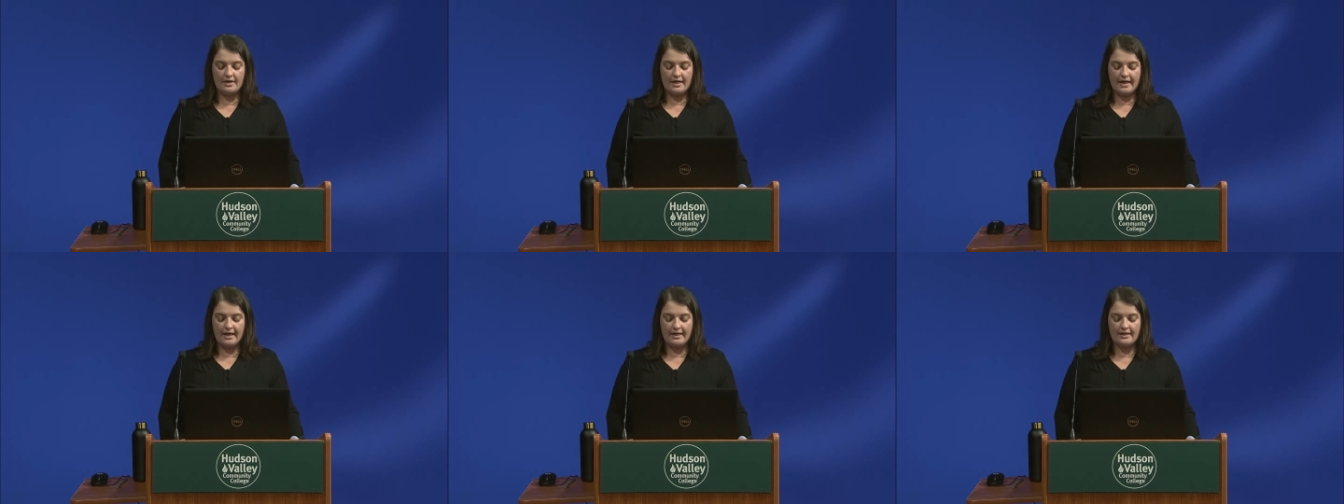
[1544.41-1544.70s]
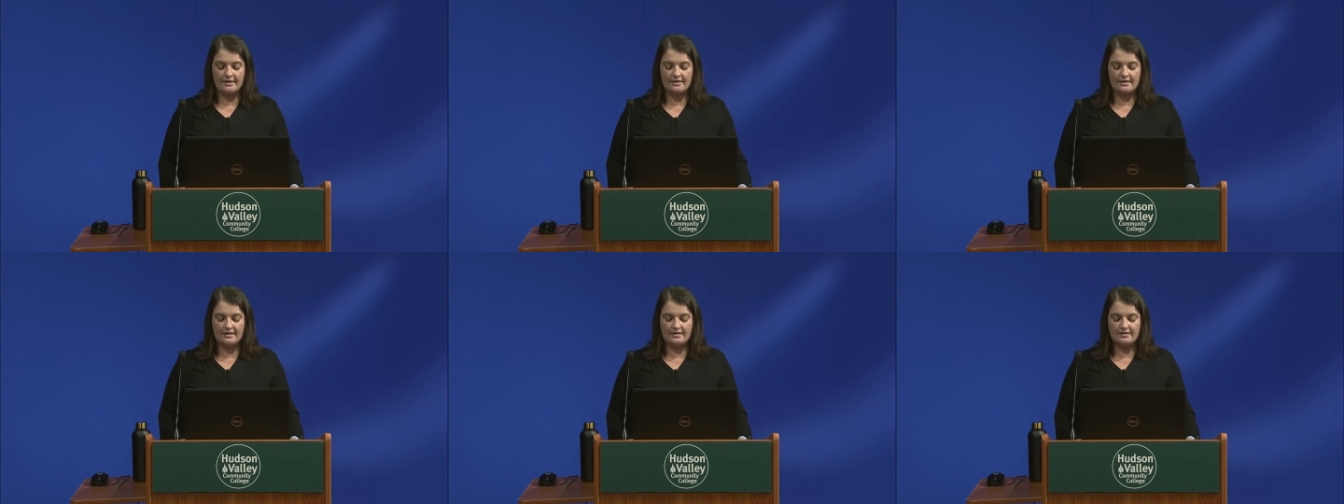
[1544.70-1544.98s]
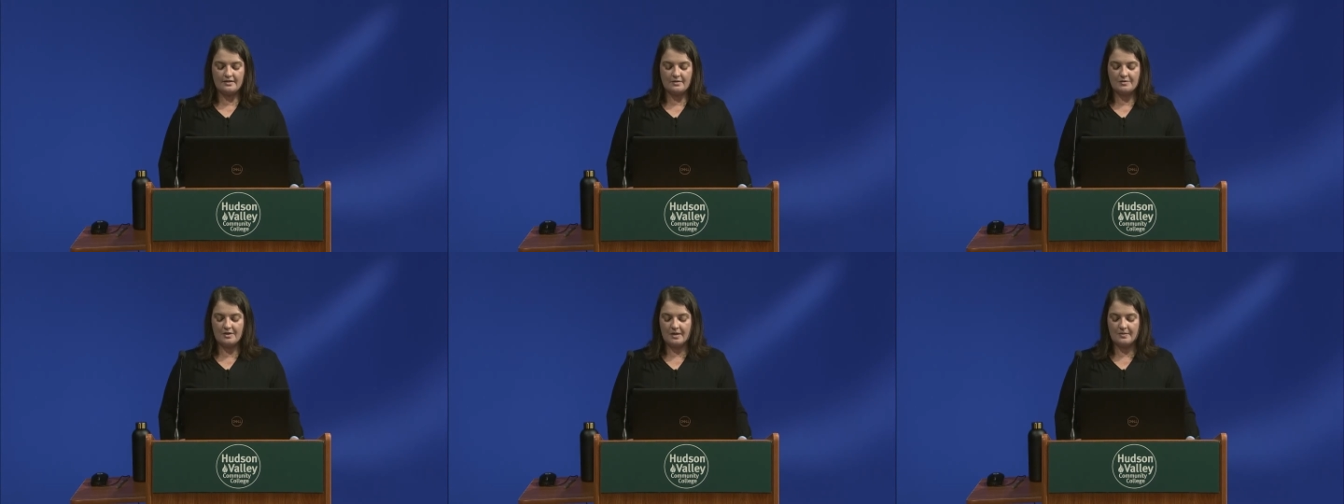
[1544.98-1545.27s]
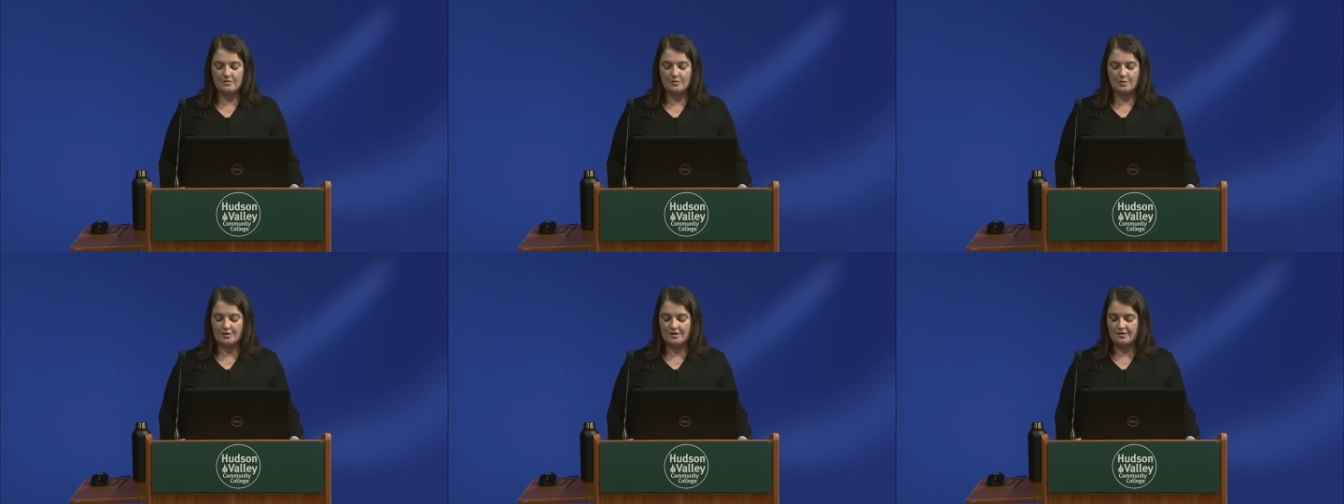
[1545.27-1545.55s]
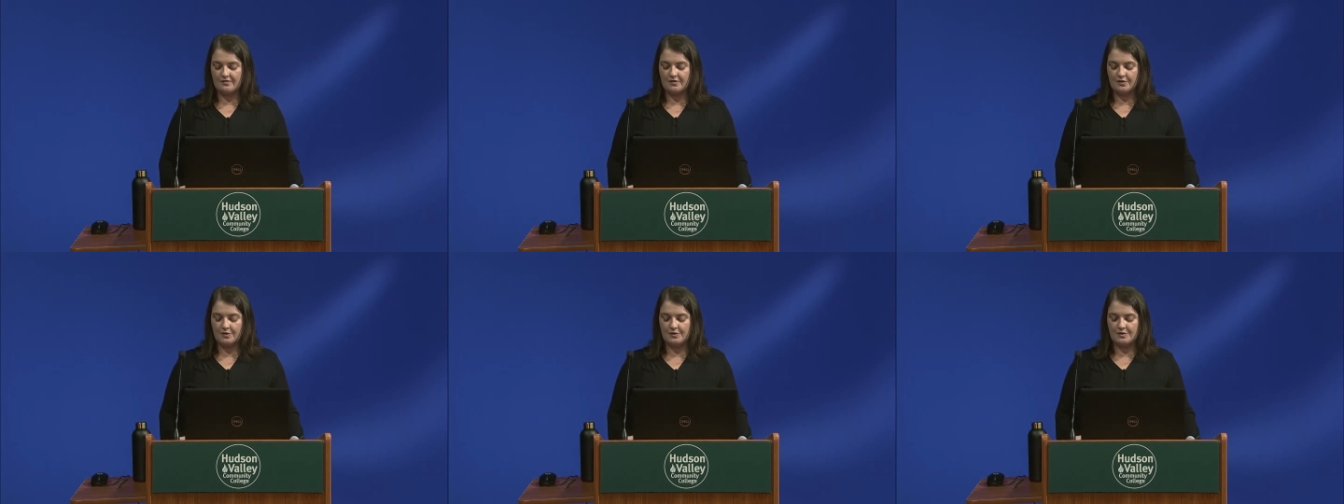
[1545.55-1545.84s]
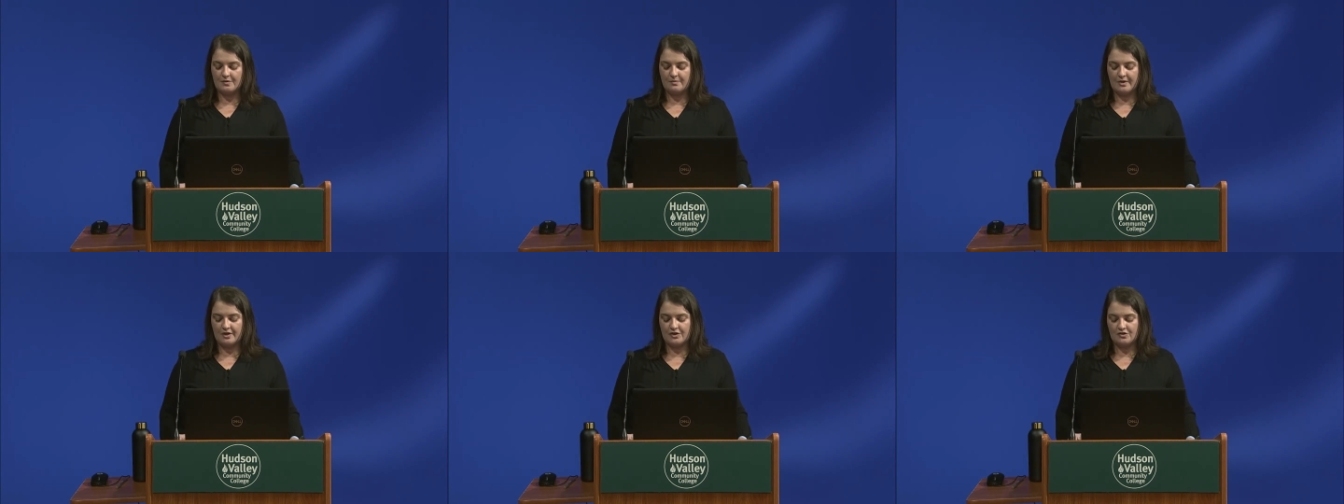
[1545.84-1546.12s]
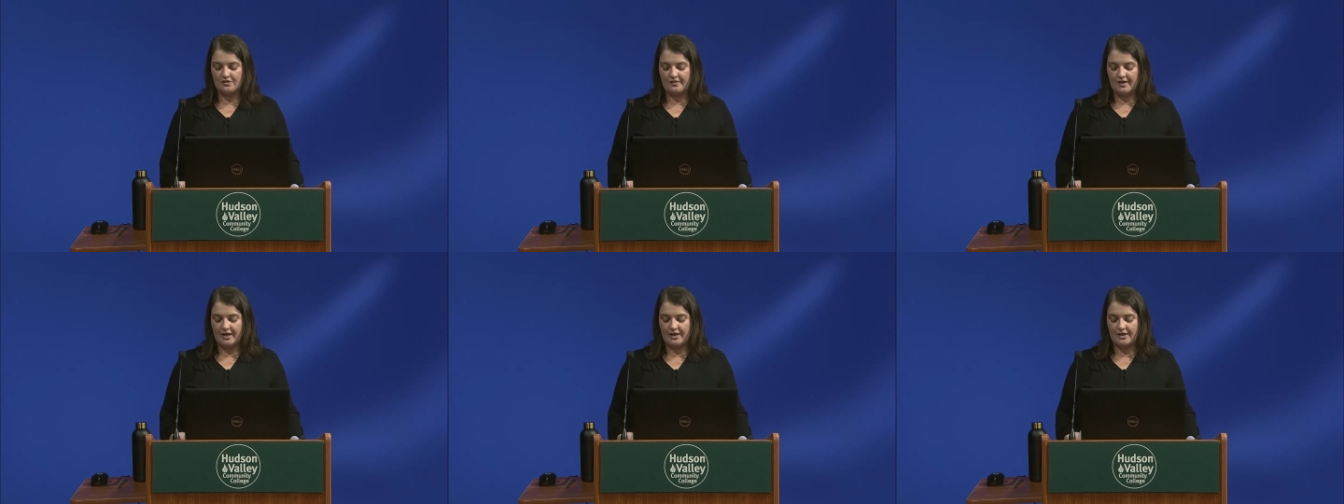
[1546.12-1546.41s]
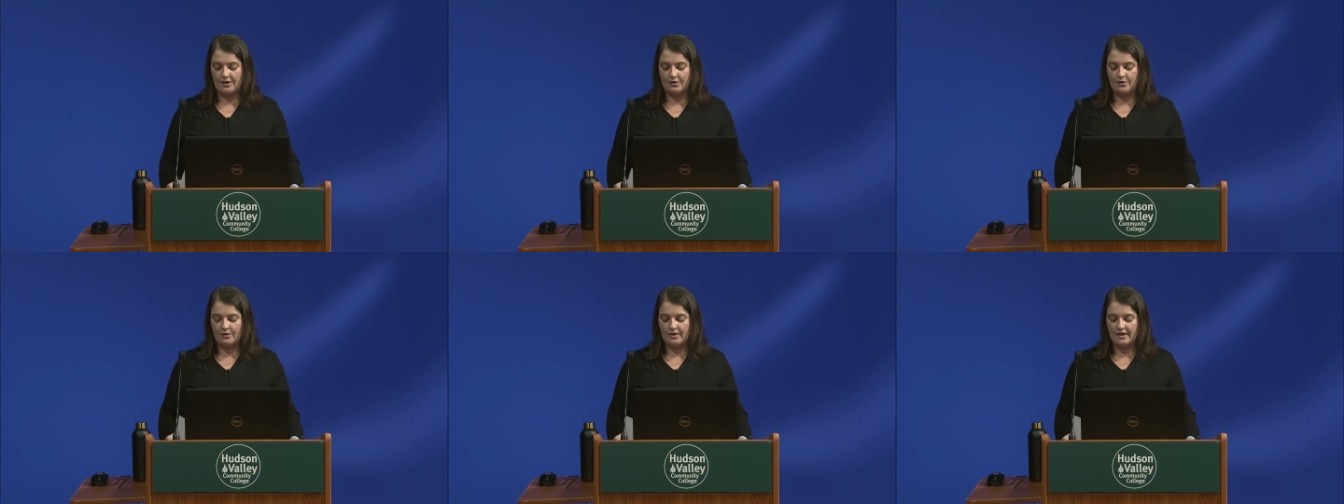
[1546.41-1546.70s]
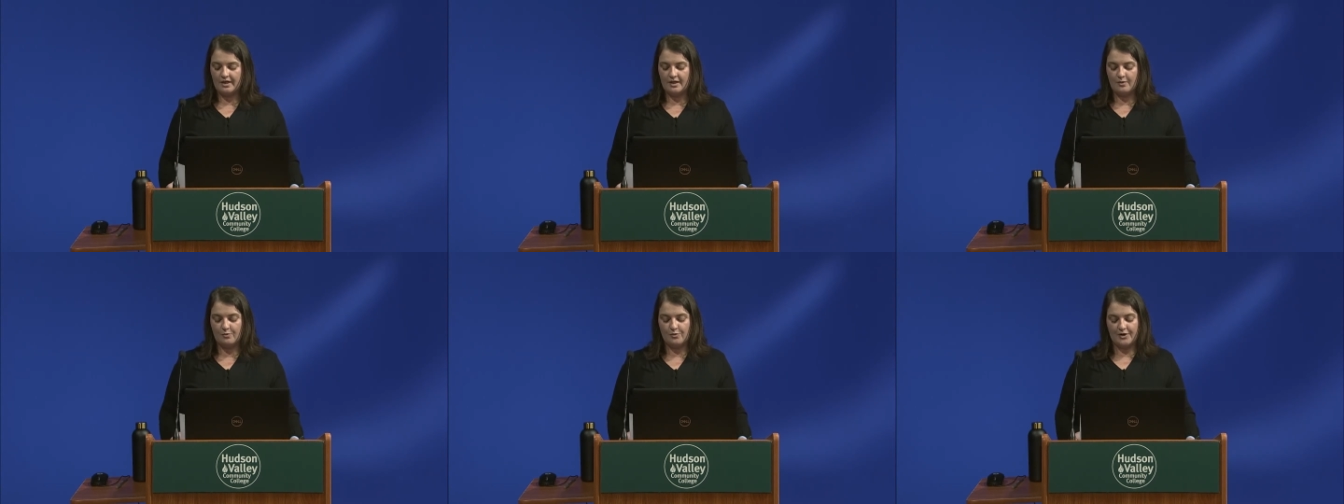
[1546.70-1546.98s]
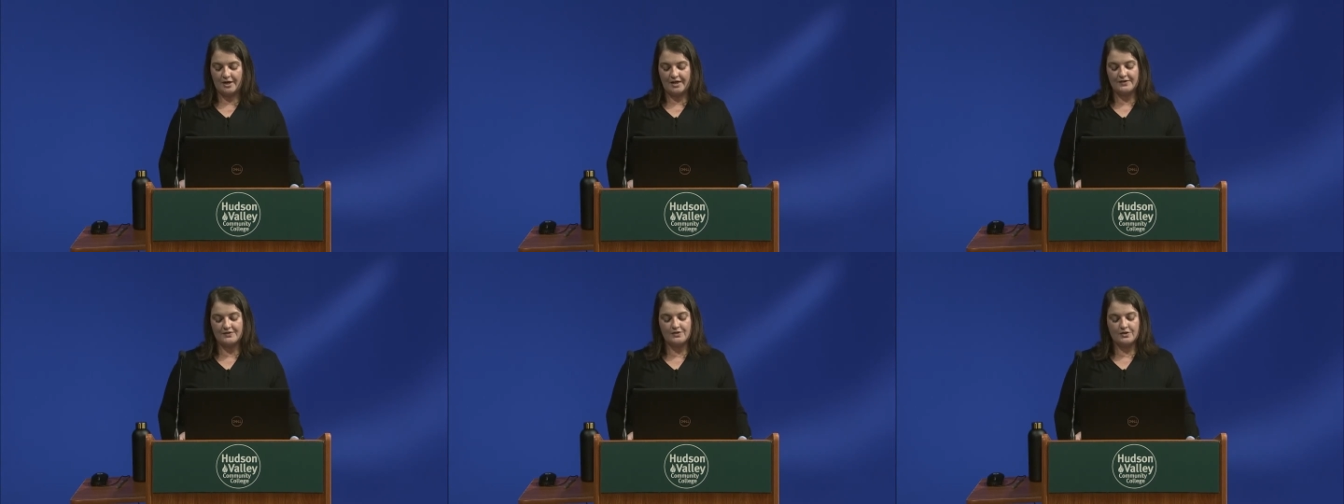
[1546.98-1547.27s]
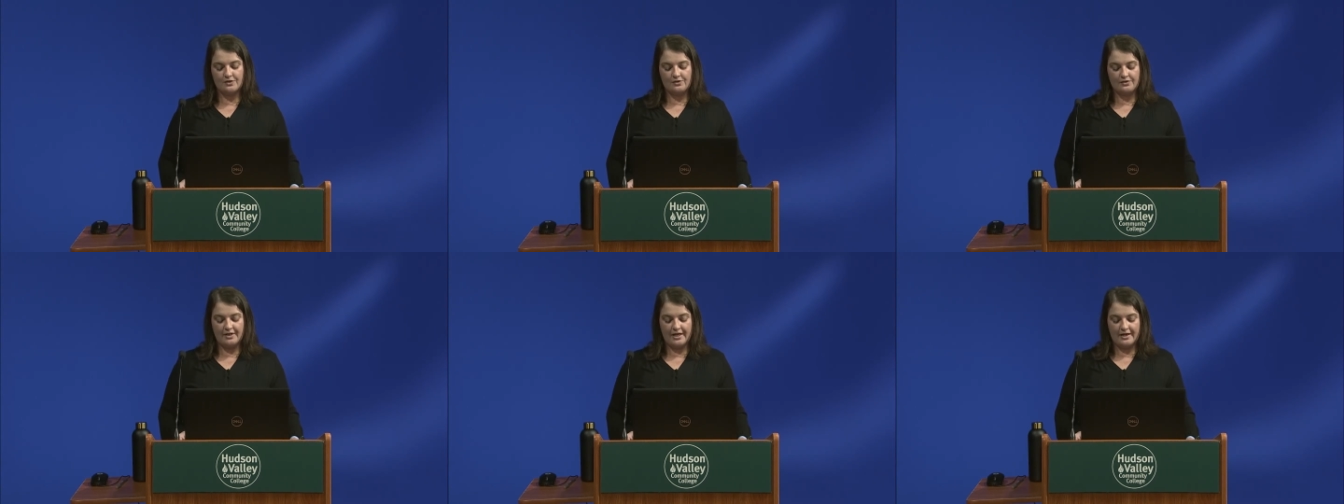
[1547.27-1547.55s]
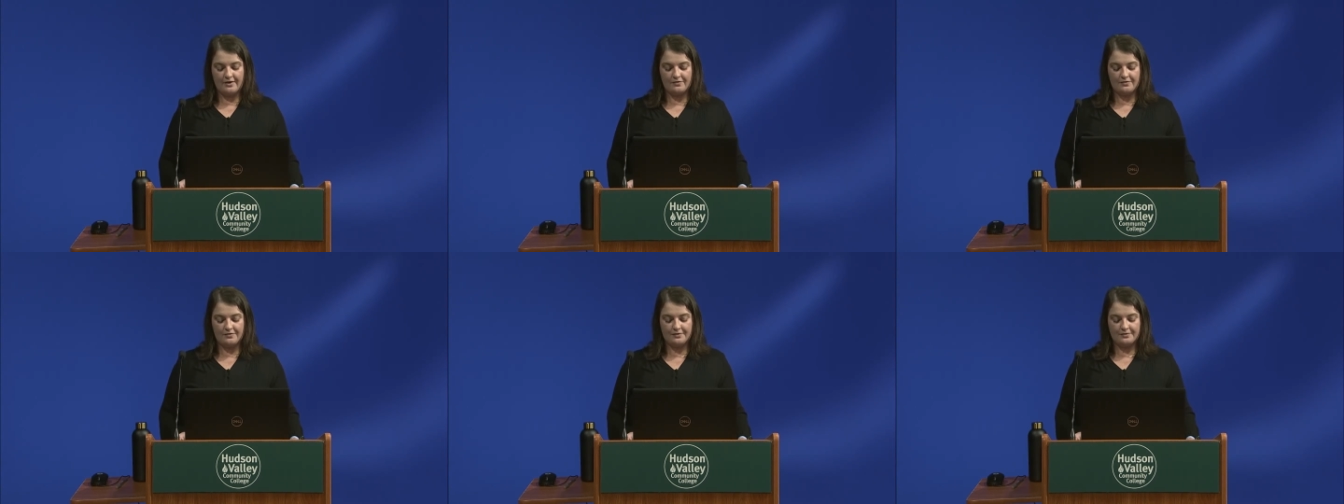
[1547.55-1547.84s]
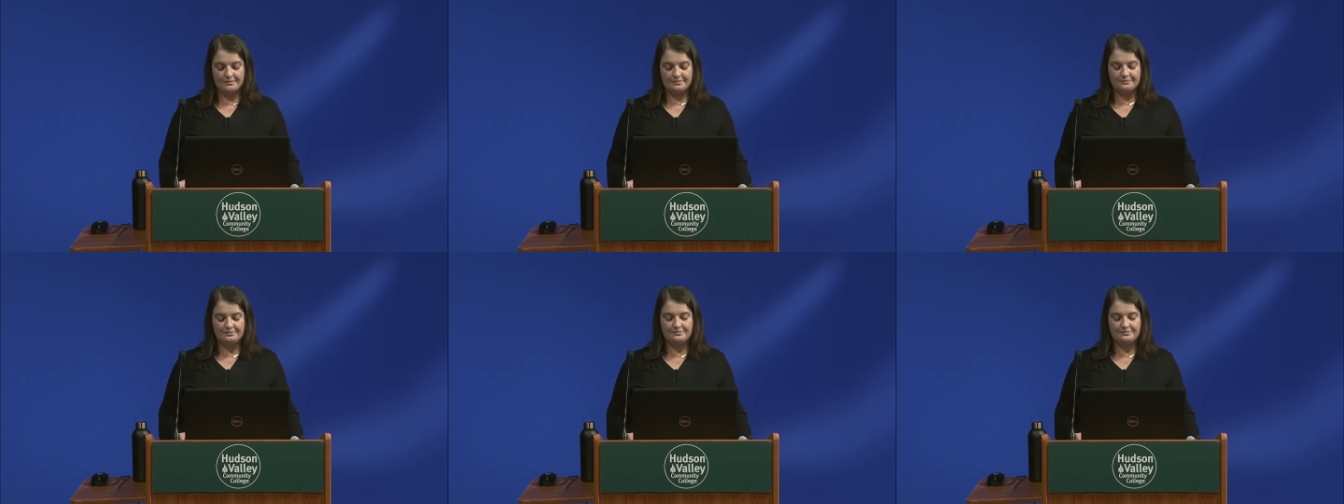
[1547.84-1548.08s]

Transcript: and the sometimes more difficult to measure value it brings to your life.